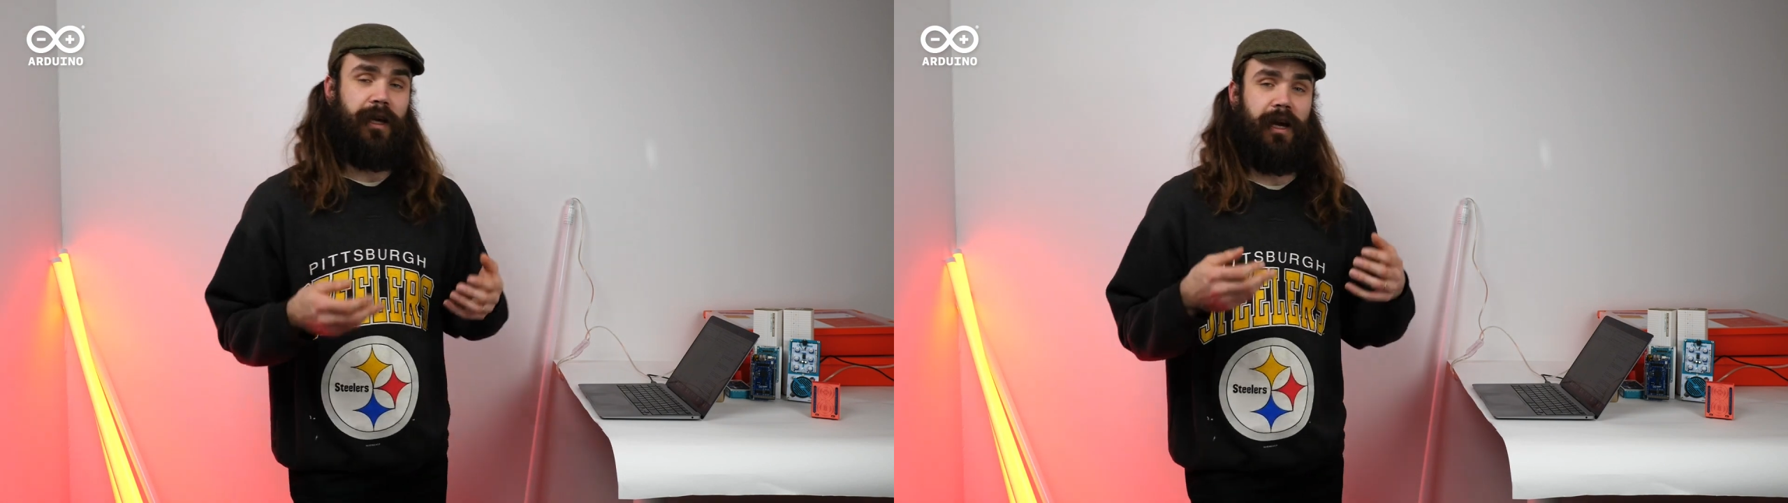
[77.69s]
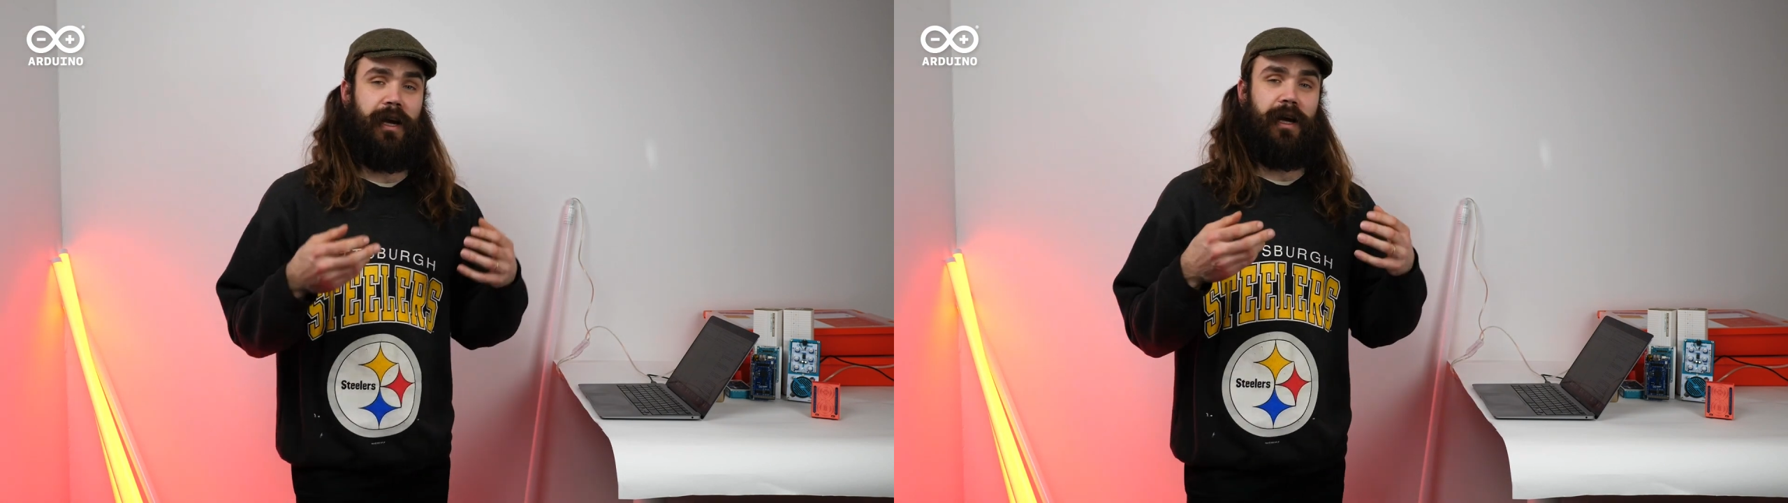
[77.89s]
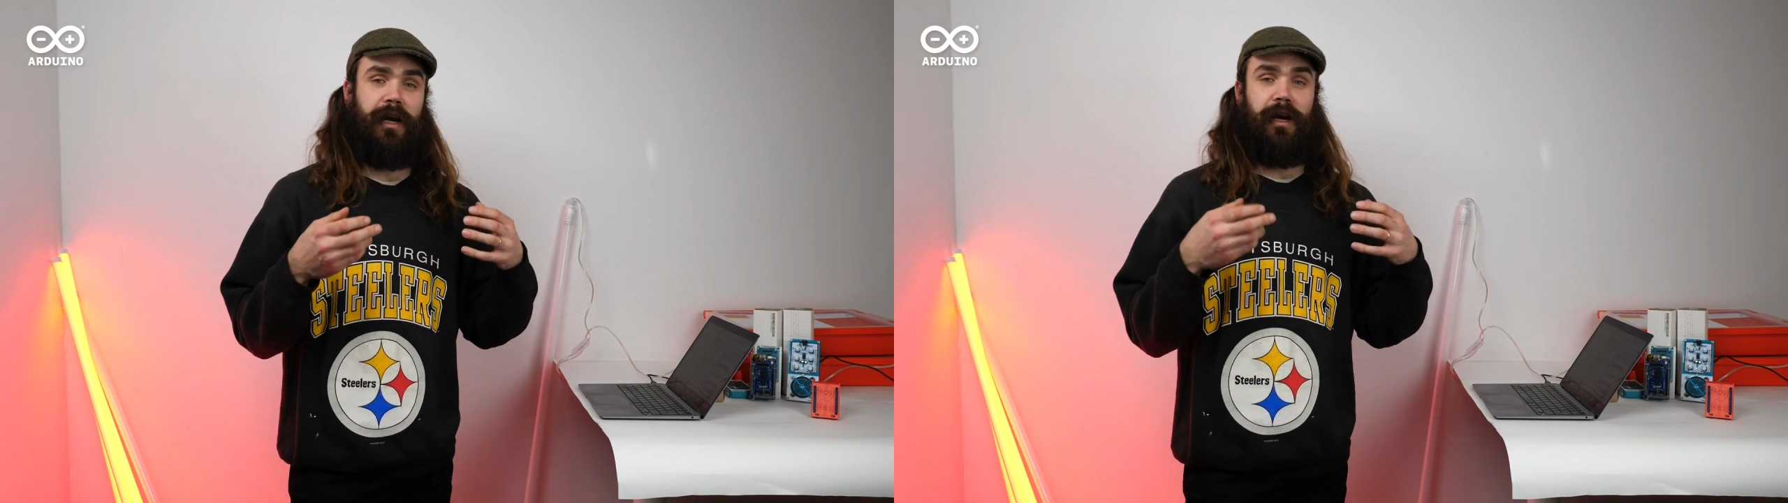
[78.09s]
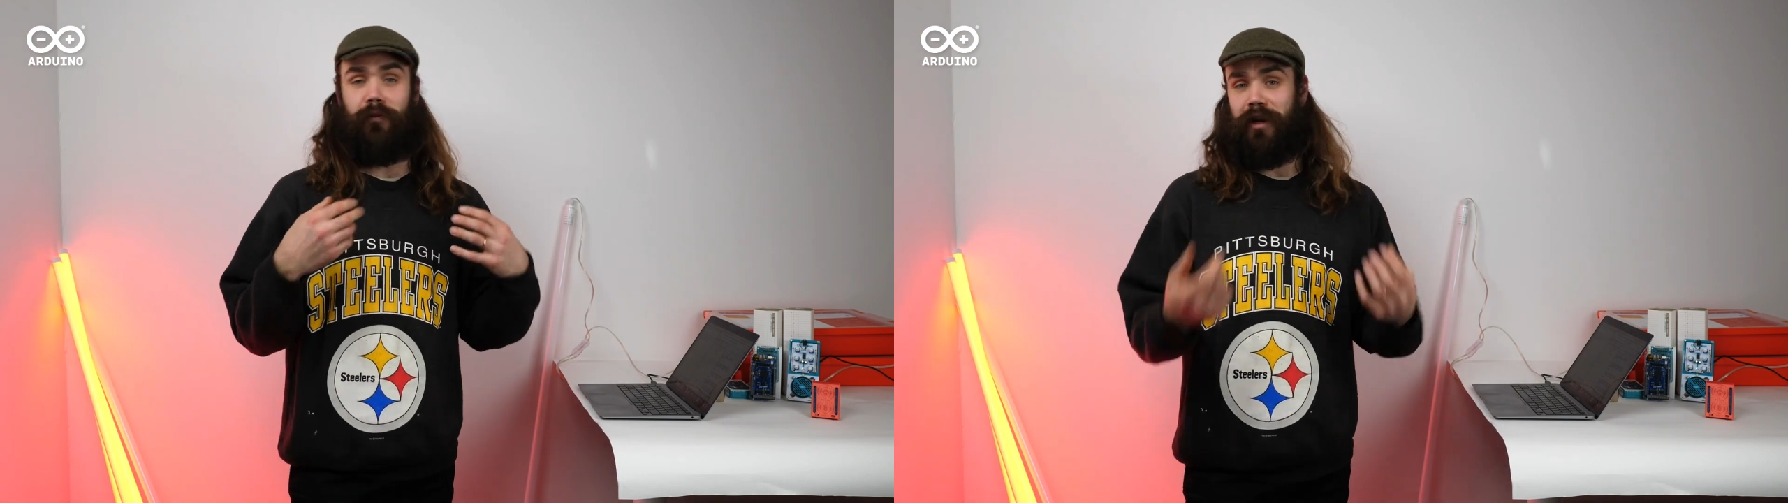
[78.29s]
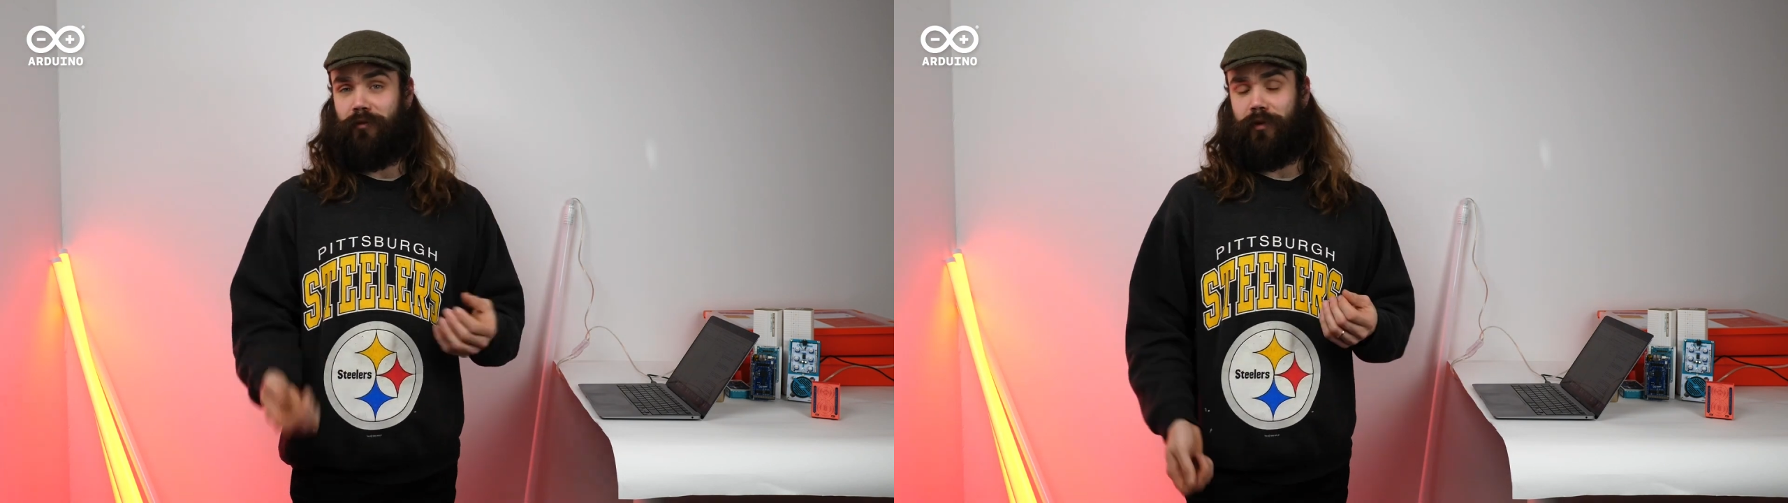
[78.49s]
Uh, and
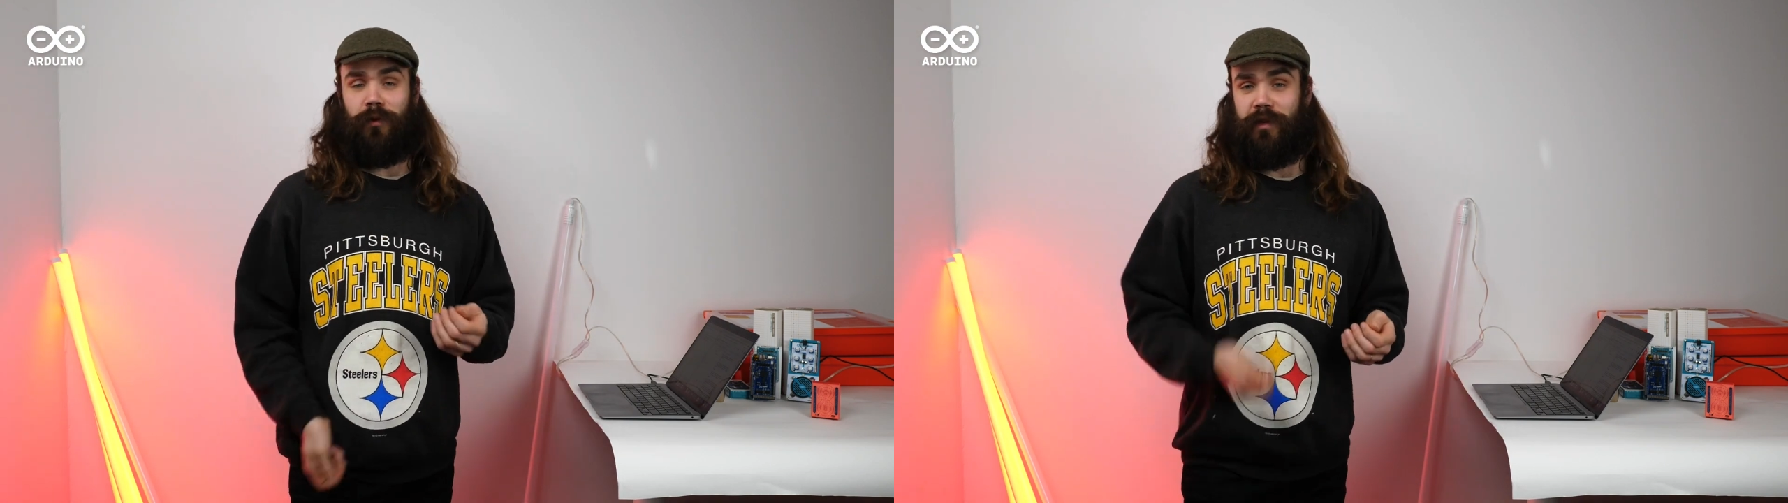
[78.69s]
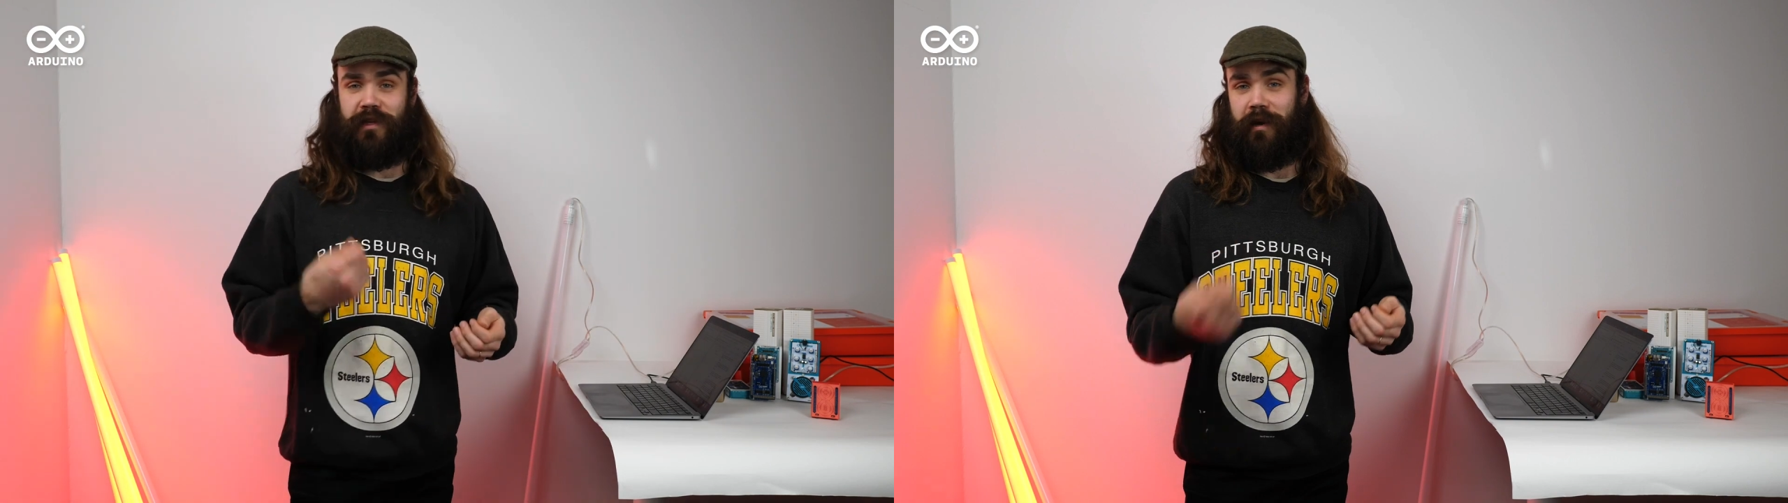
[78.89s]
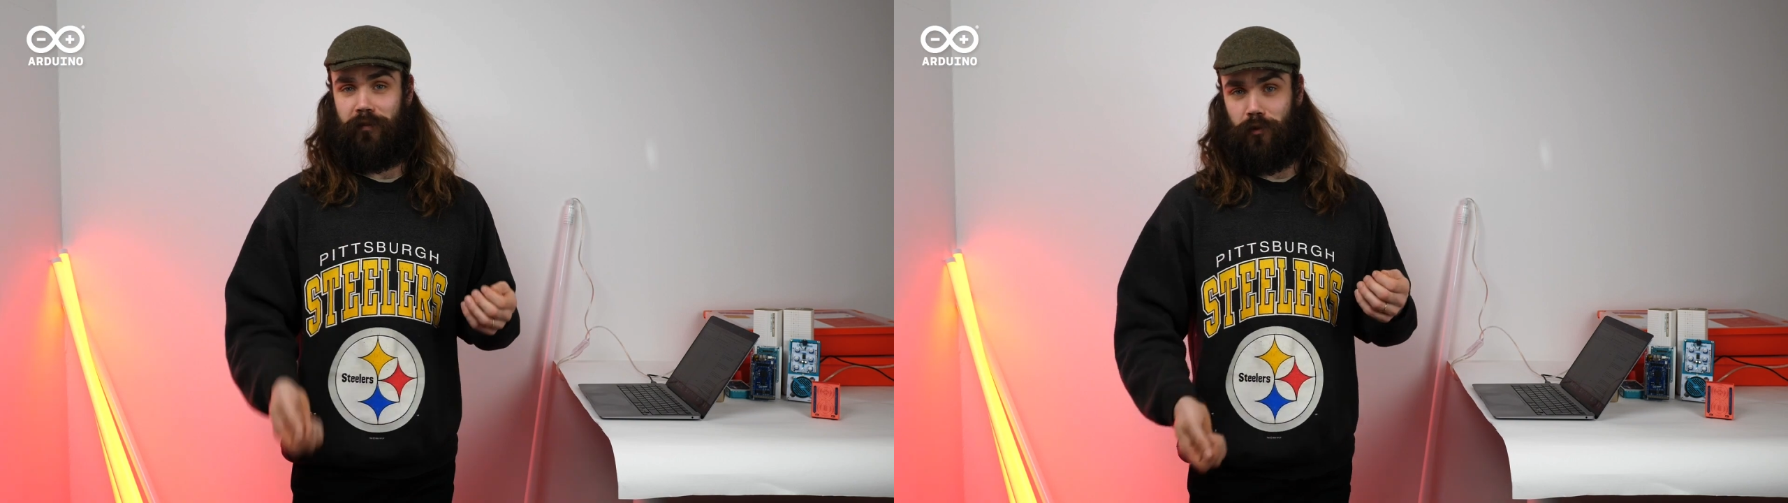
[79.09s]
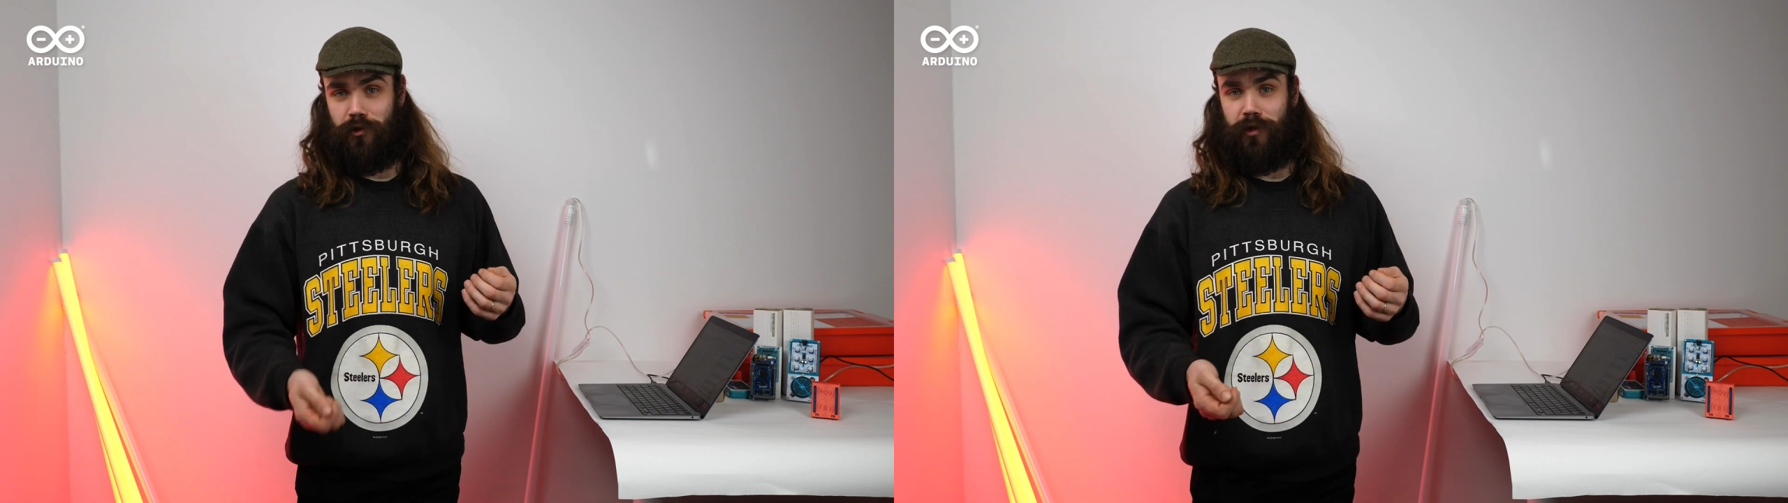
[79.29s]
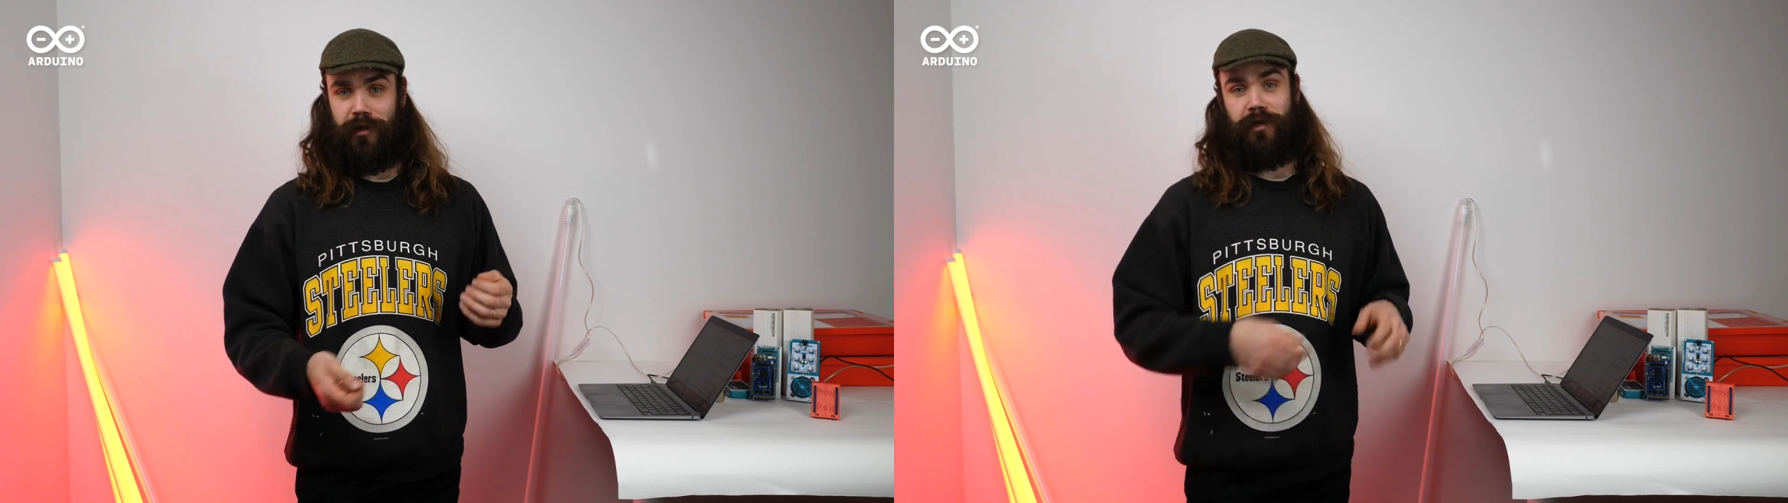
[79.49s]
whenever we do the same motion,